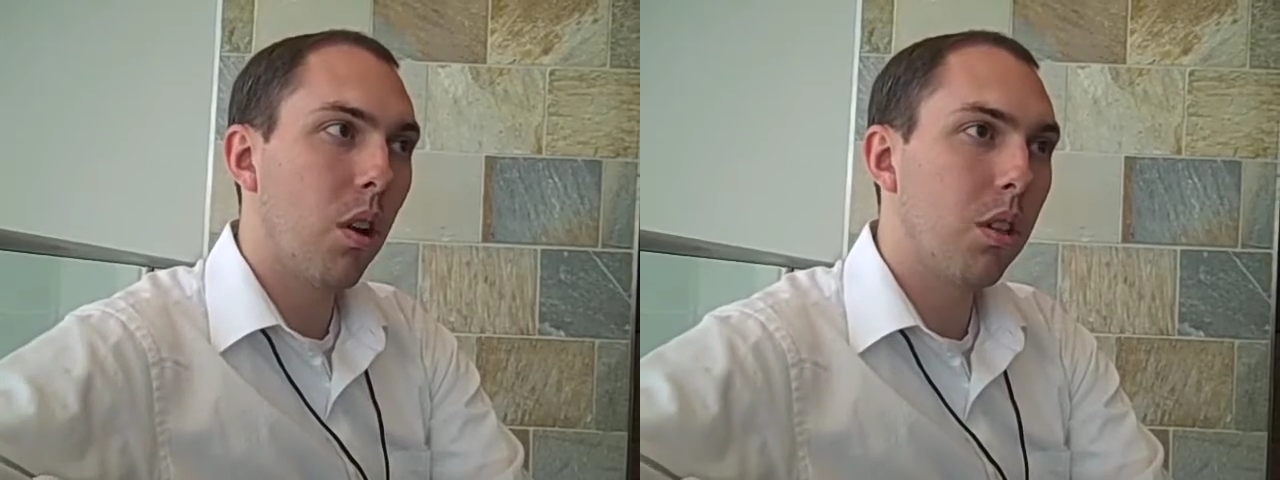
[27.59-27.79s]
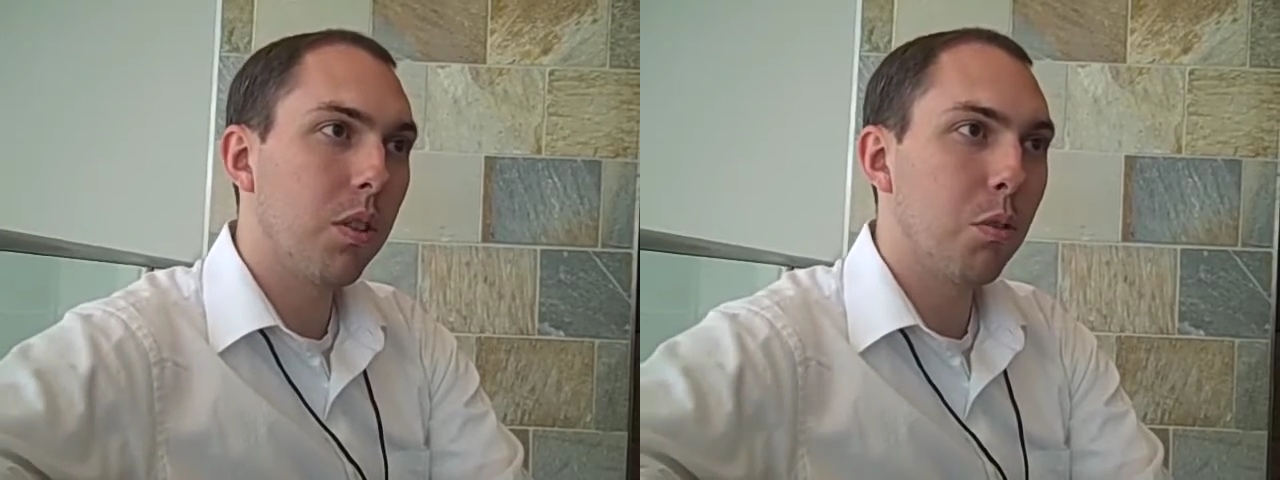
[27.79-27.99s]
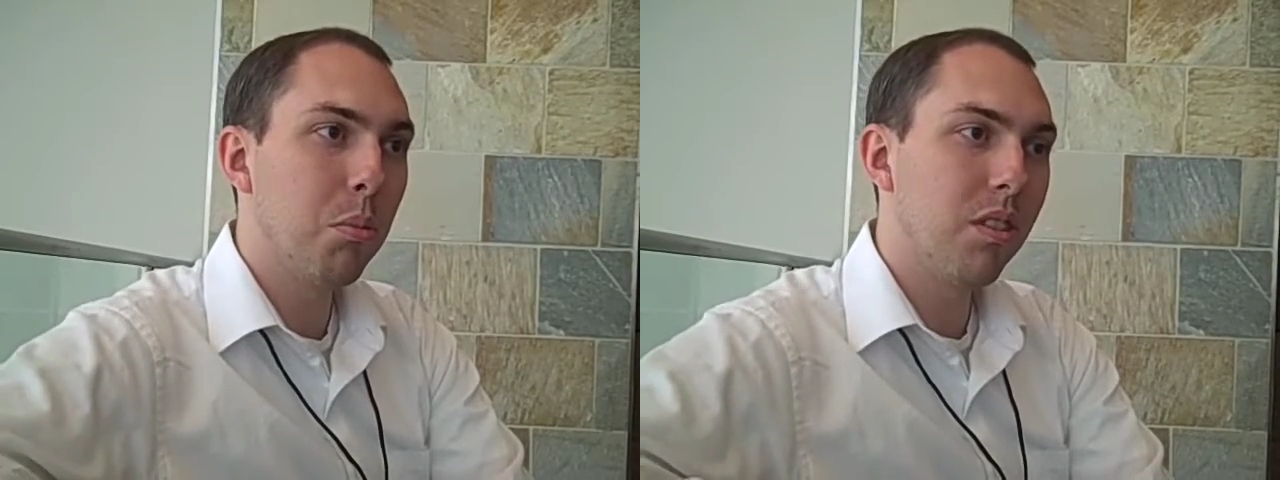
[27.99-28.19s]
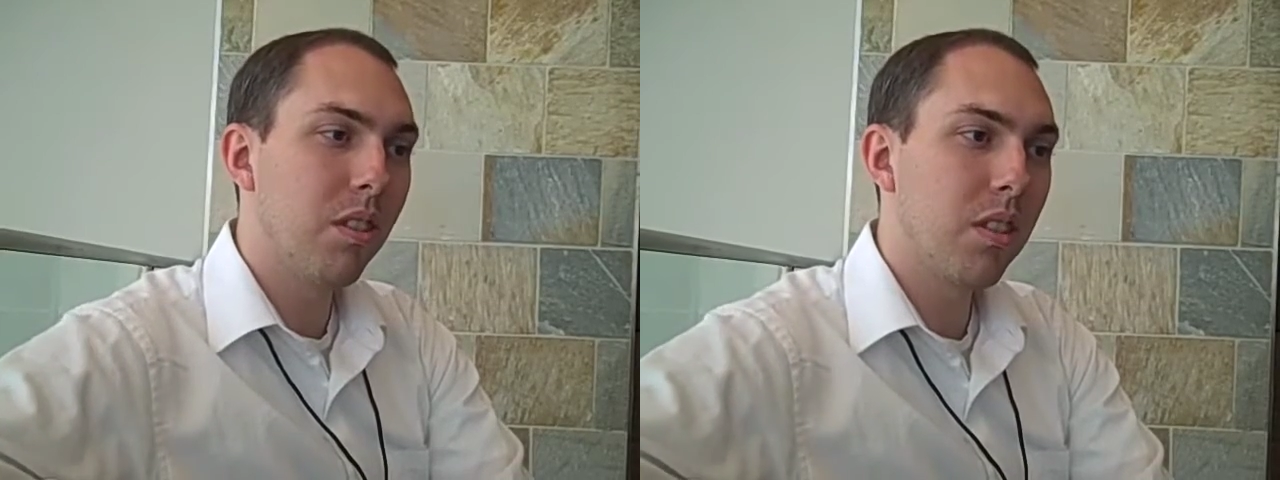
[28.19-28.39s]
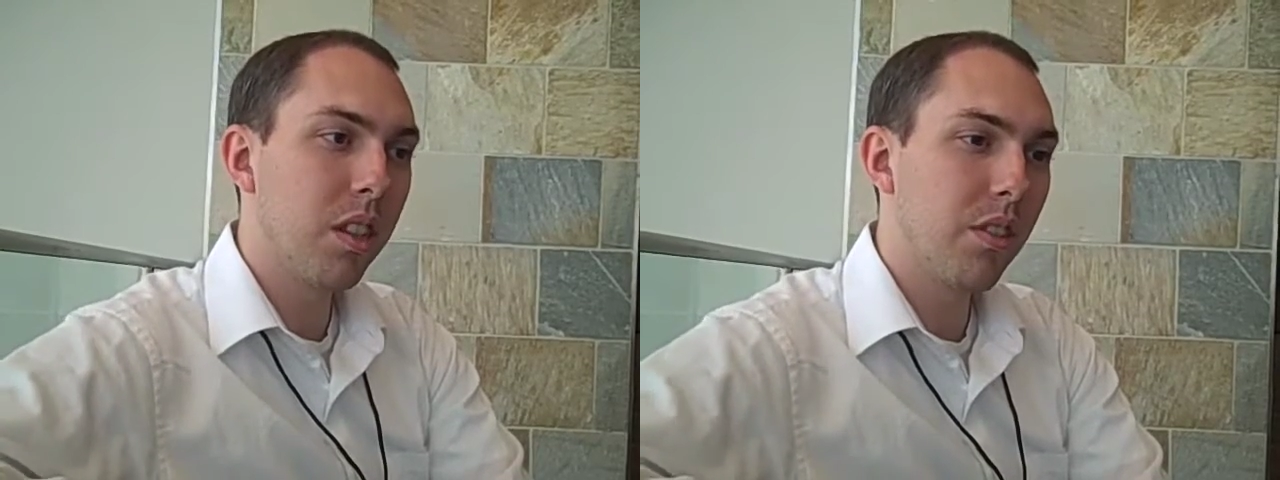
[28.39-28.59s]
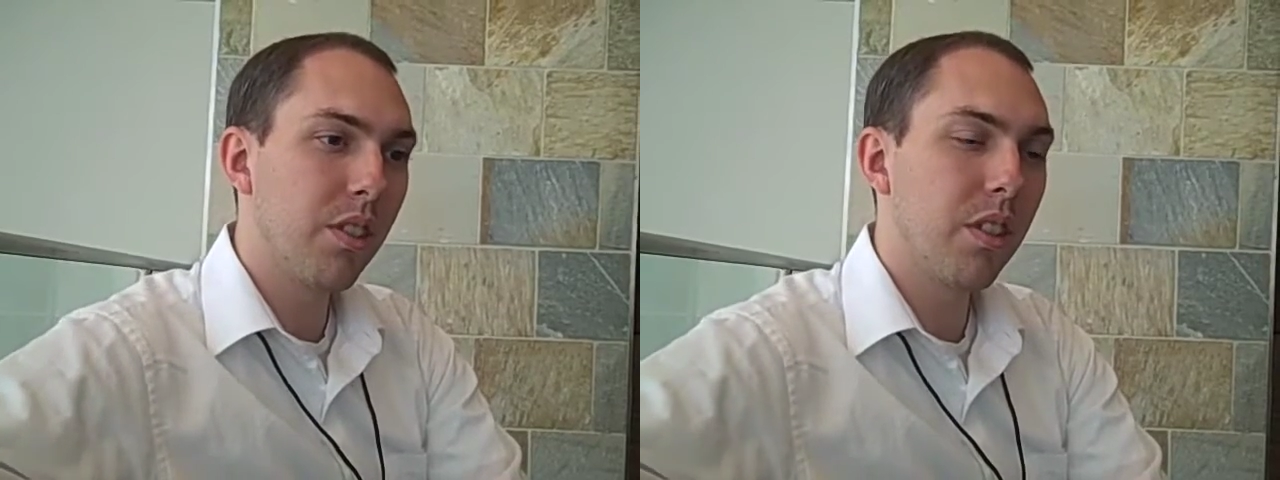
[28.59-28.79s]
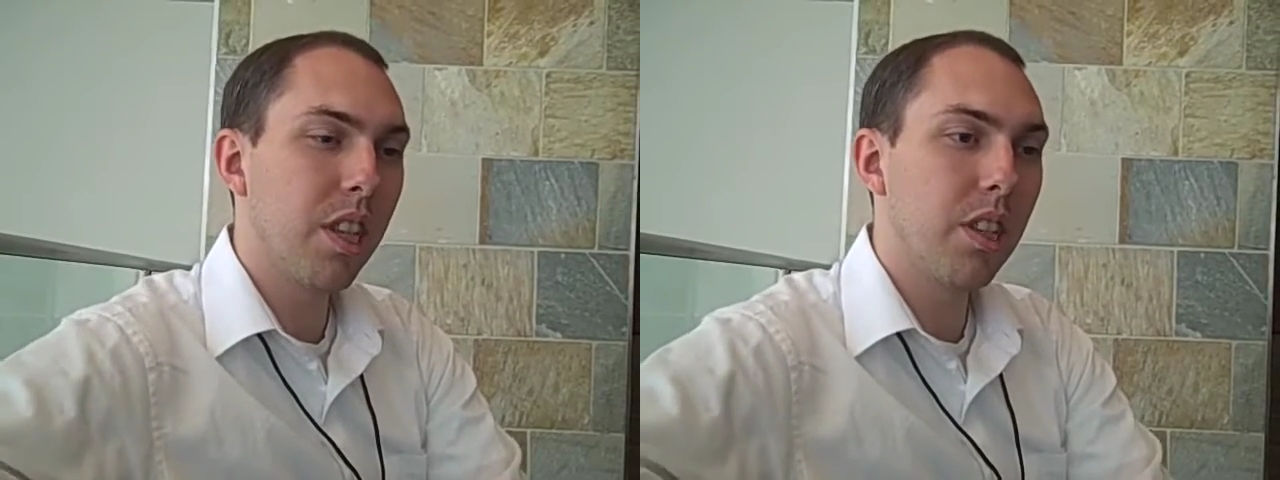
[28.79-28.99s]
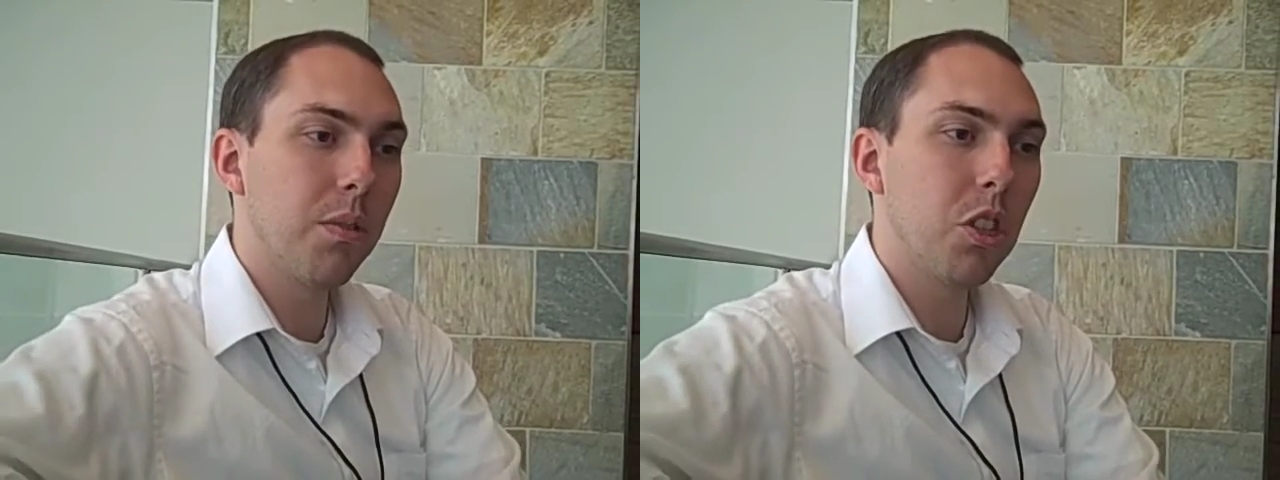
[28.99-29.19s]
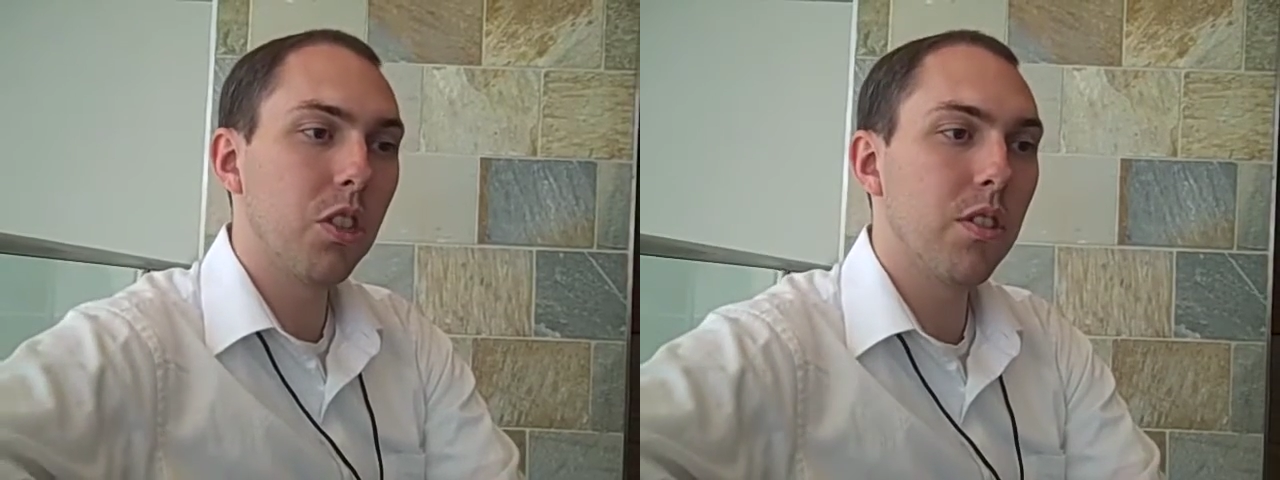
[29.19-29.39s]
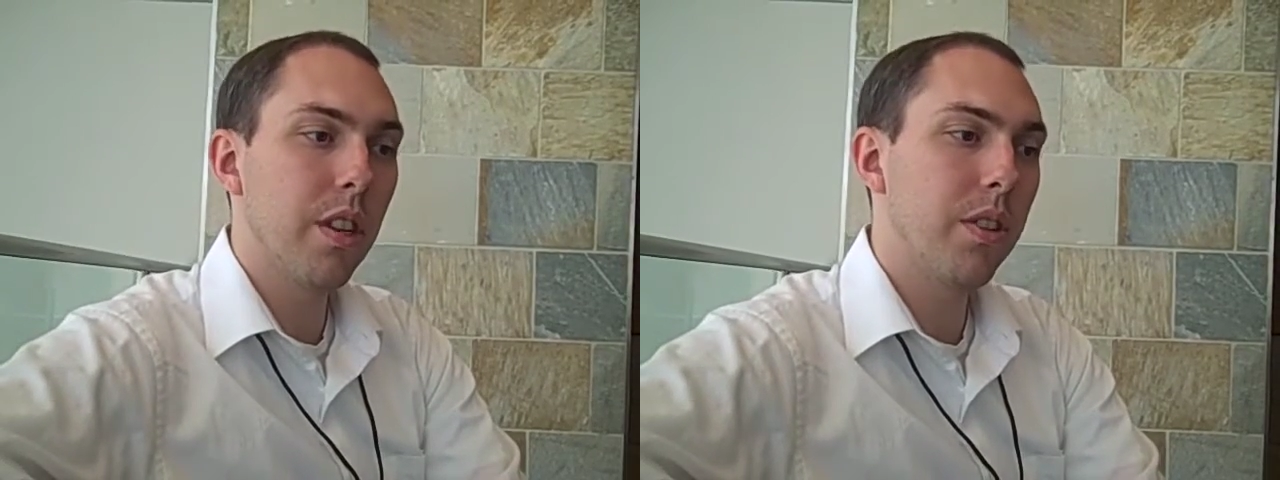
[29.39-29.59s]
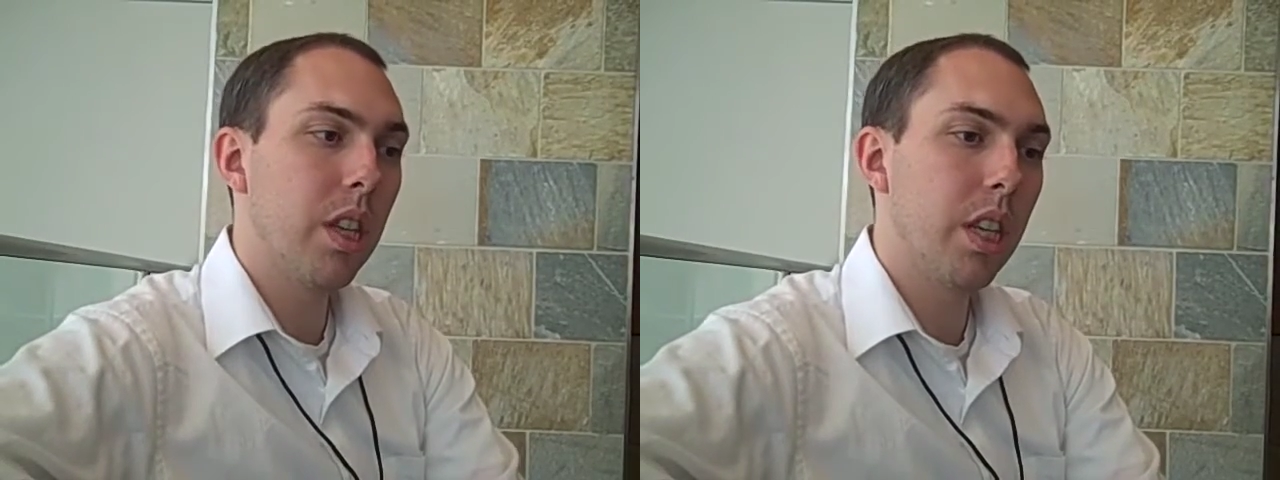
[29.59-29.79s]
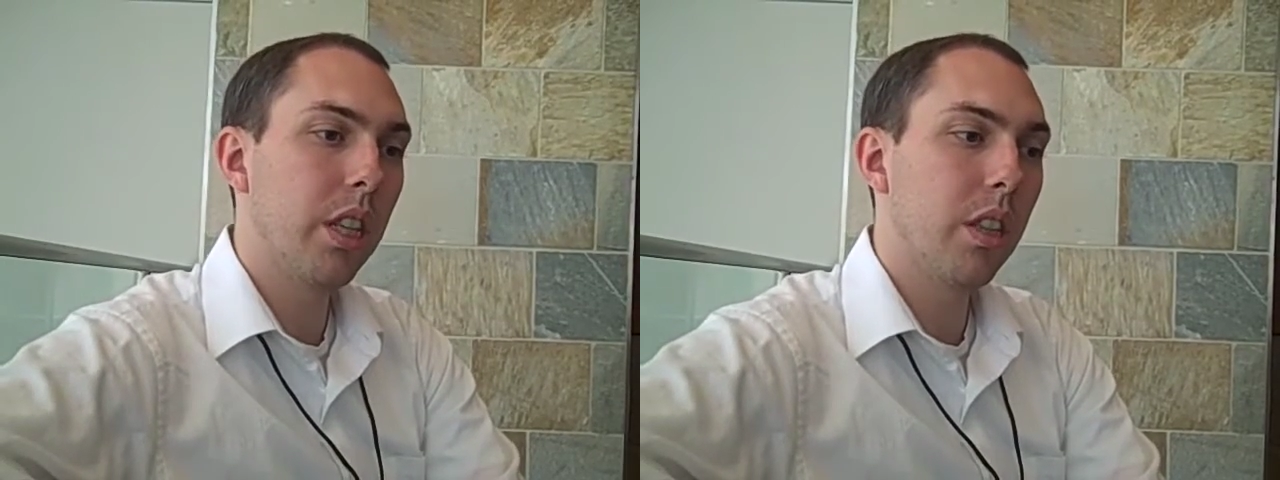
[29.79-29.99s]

all of its businesses and, and divisions and everything.